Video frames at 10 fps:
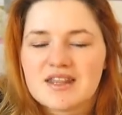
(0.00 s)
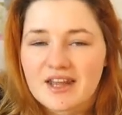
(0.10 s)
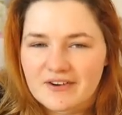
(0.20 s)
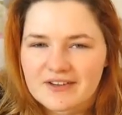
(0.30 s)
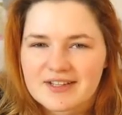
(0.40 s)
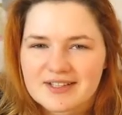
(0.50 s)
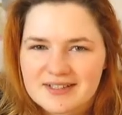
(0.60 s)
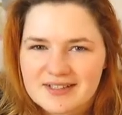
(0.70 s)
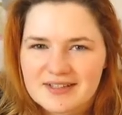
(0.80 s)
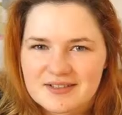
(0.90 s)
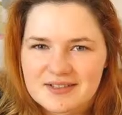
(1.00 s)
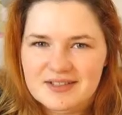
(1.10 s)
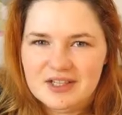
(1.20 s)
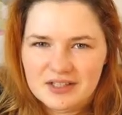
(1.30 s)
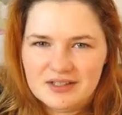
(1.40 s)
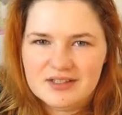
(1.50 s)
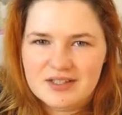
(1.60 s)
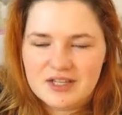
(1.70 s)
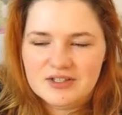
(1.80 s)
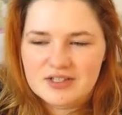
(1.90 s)
there it is, there's the ugly
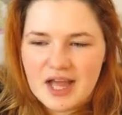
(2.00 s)
stage,